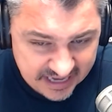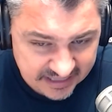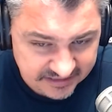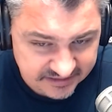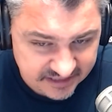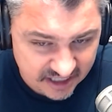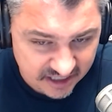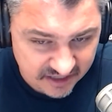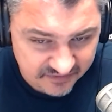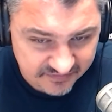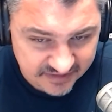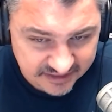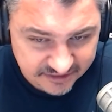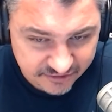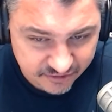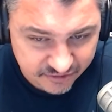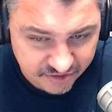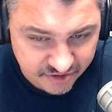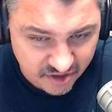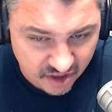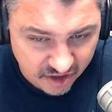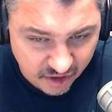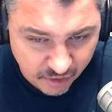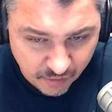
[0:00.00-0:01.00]
a ton of
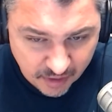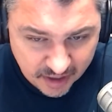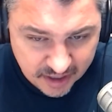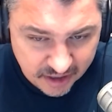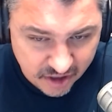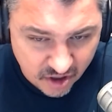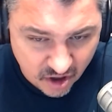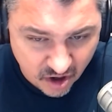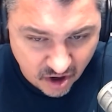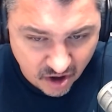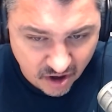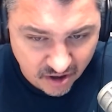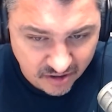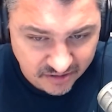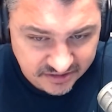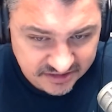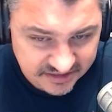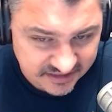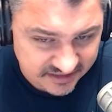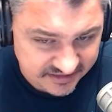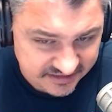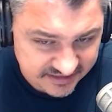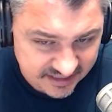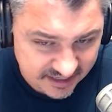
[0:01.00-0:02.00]
interest on credit
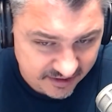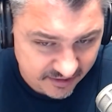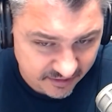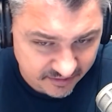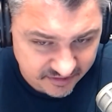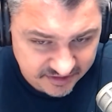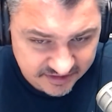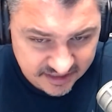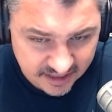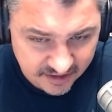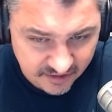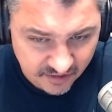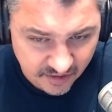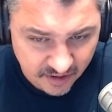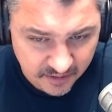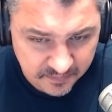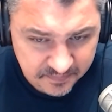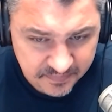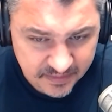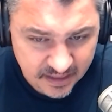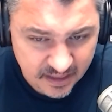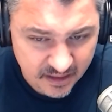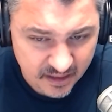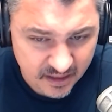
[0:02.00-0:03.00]
cards and et cetera,